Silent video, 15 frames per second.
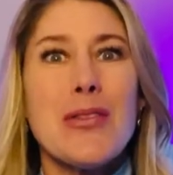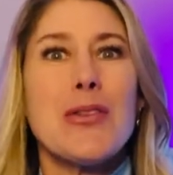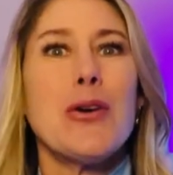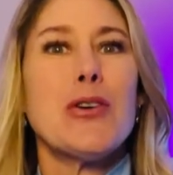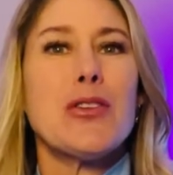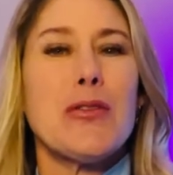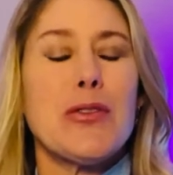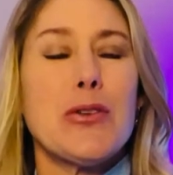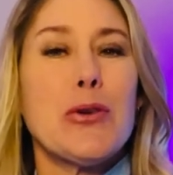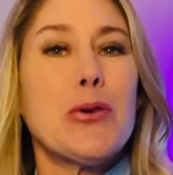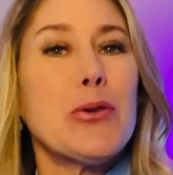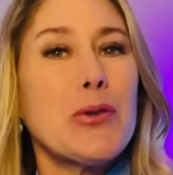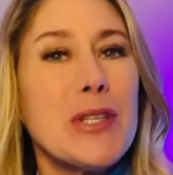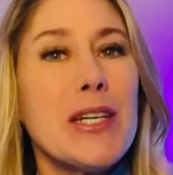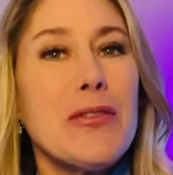those of you who
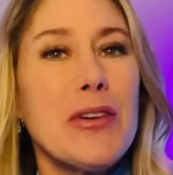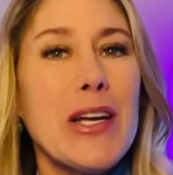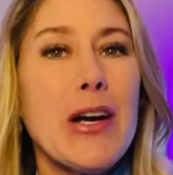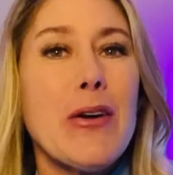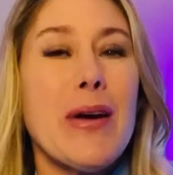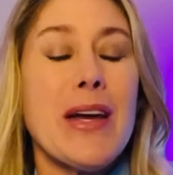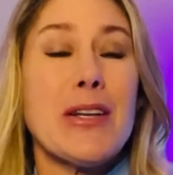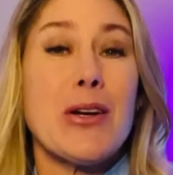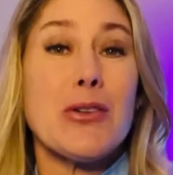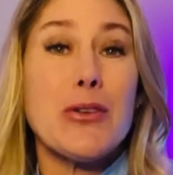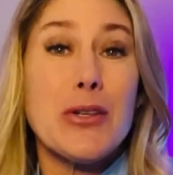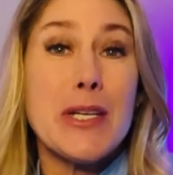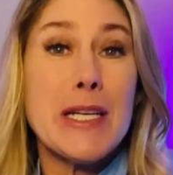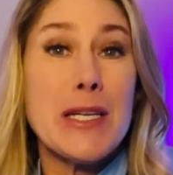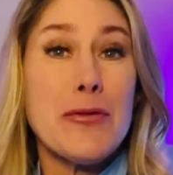live here and are
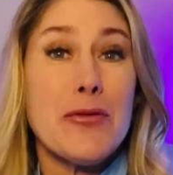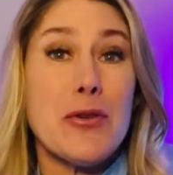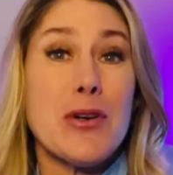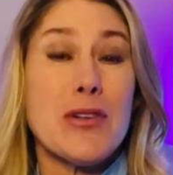looking for